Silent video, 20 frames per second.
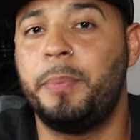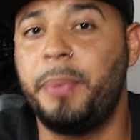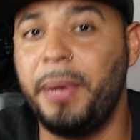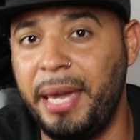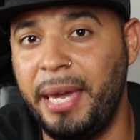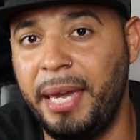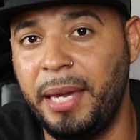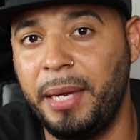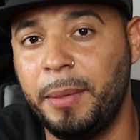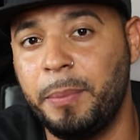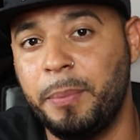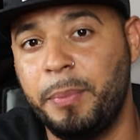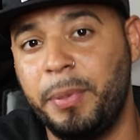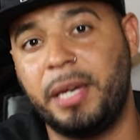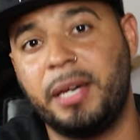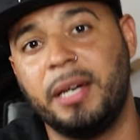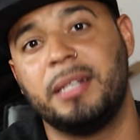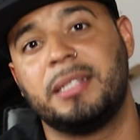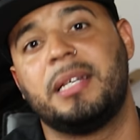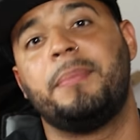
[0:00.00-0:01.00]
B,
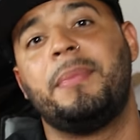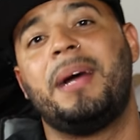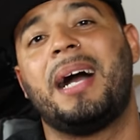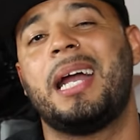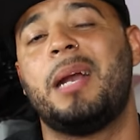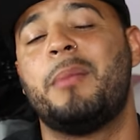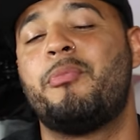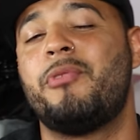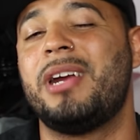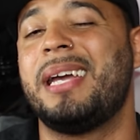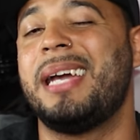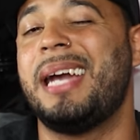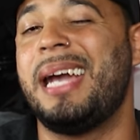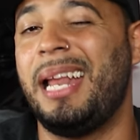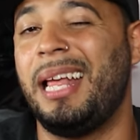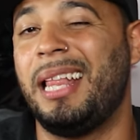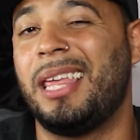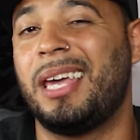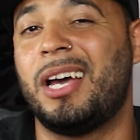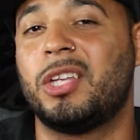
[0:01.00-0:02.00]
because I'm not gonna bring
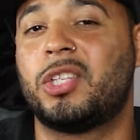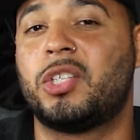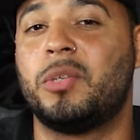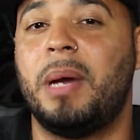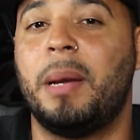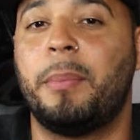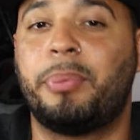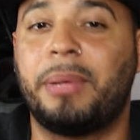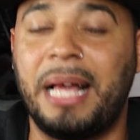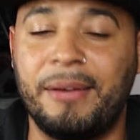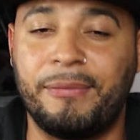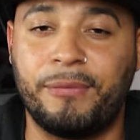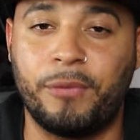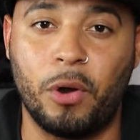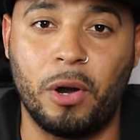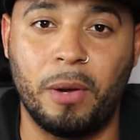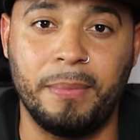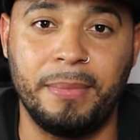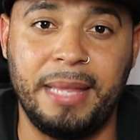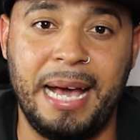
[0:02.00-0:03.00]
anything onto my
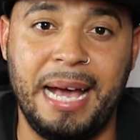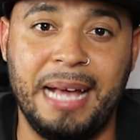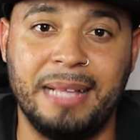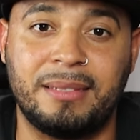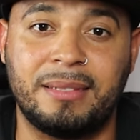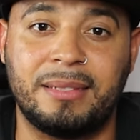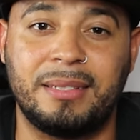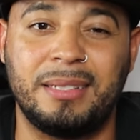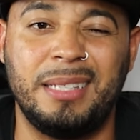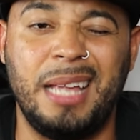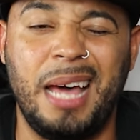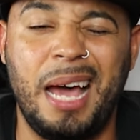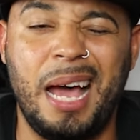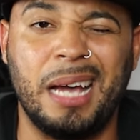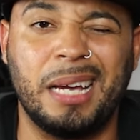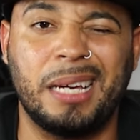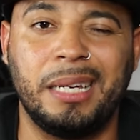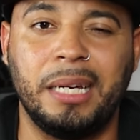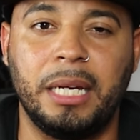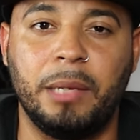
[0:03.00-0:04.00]
platform that's
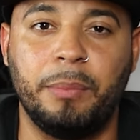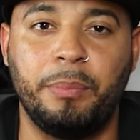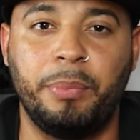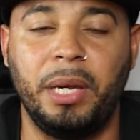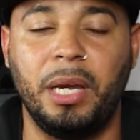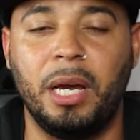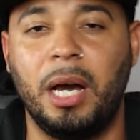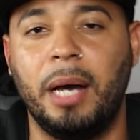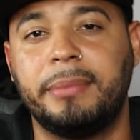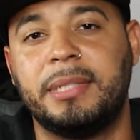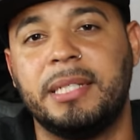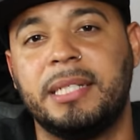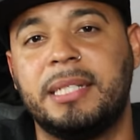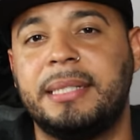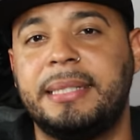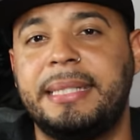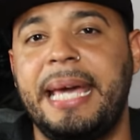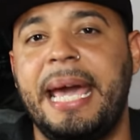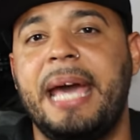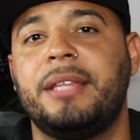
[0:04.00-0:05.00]
not gonna be up to
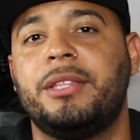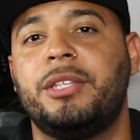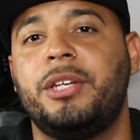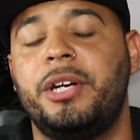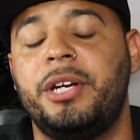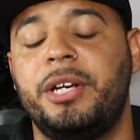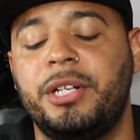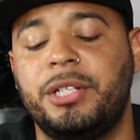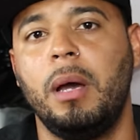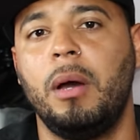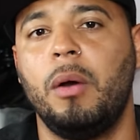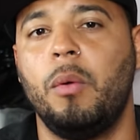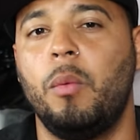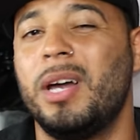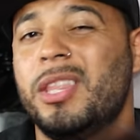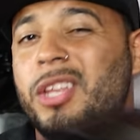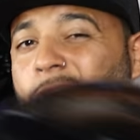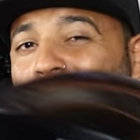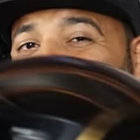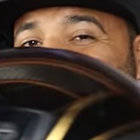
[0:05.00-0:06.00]
standard,
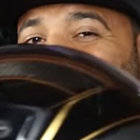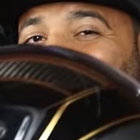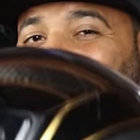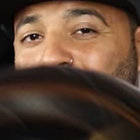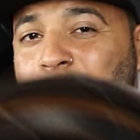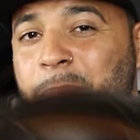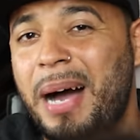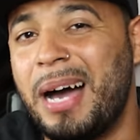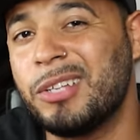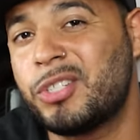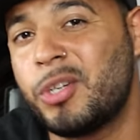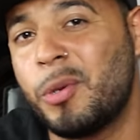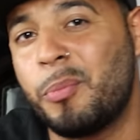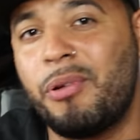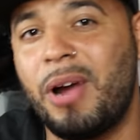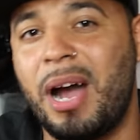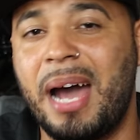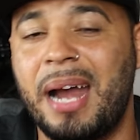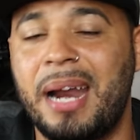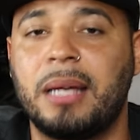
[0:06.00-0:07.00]
whether it be in a sponsored
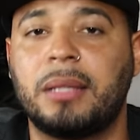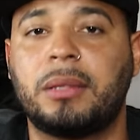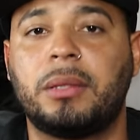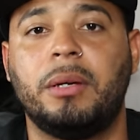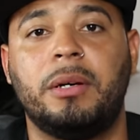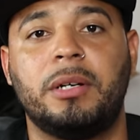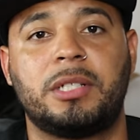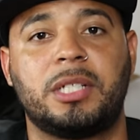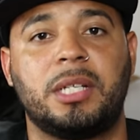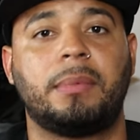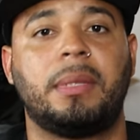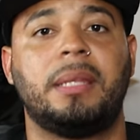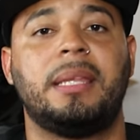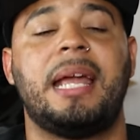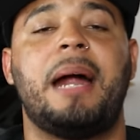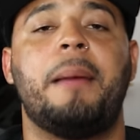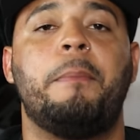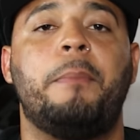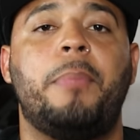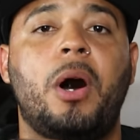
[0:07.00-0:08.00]
product or something
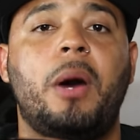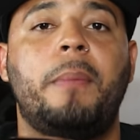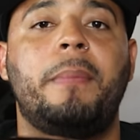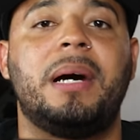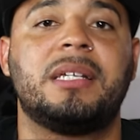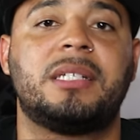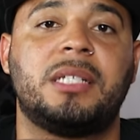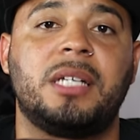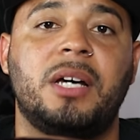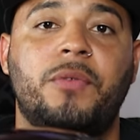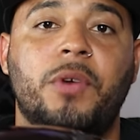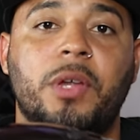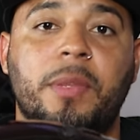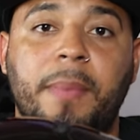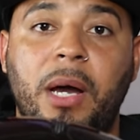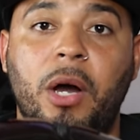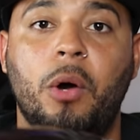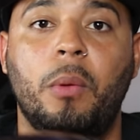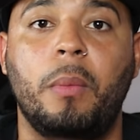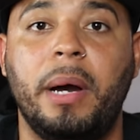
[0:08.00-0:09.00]
that I bought myself with
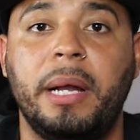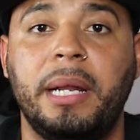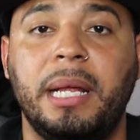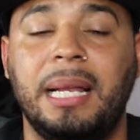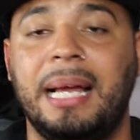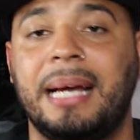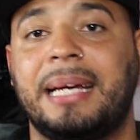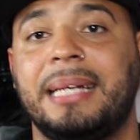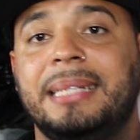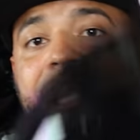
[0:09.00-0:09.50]
my own money, like I